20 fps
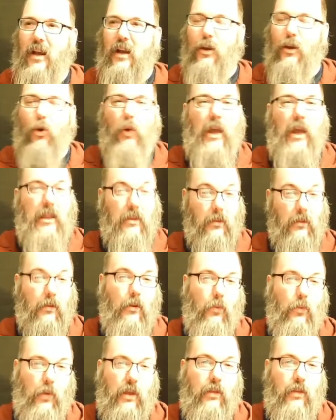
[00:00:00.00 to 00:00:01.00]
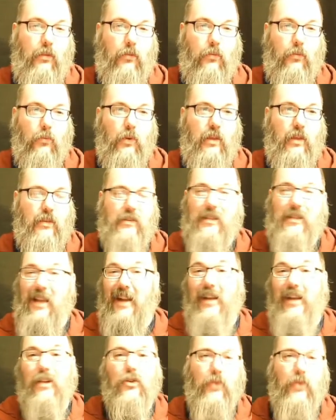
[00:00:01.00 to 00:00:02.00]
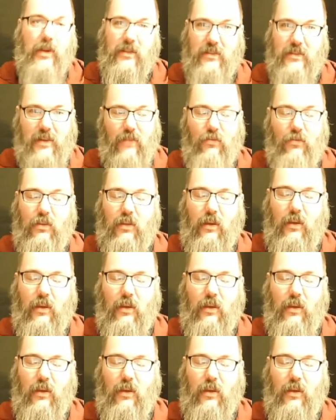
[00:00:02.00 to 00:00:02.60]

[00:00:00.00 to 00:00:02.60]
granular with assigning traits to everything.